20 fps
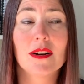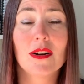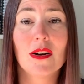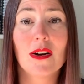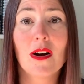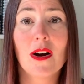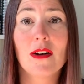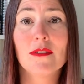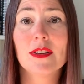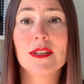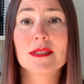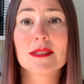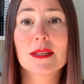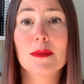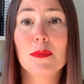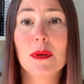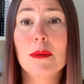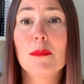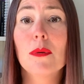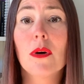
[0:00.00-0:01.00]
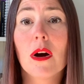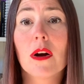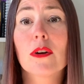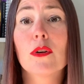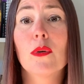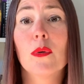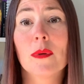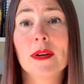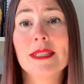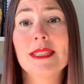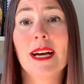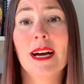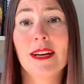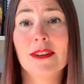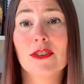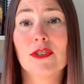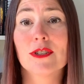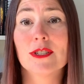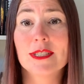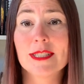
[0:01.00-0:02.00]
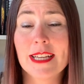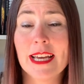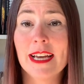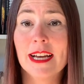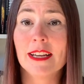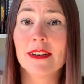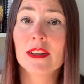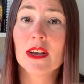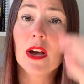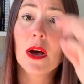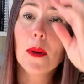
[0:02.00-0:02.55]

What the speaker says: obviously people are going to understand.